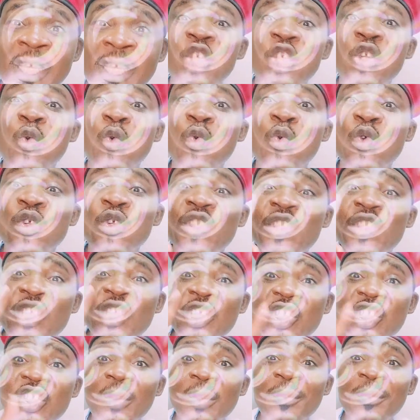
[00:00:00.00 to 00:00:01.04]
you will see
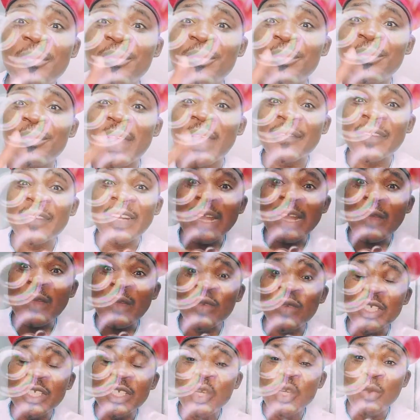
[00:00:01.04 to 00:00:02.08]
some Biafran
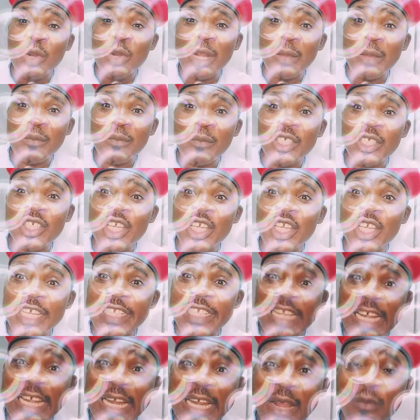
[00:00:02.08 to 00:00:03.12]
language, Igbo language in
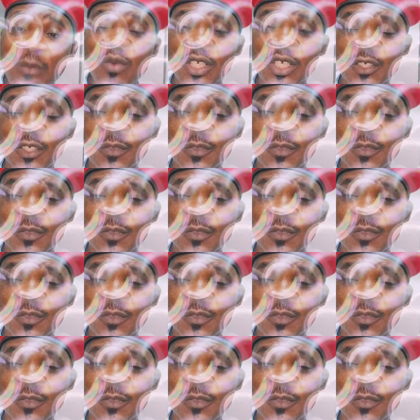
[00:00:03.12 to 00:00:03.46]
their language.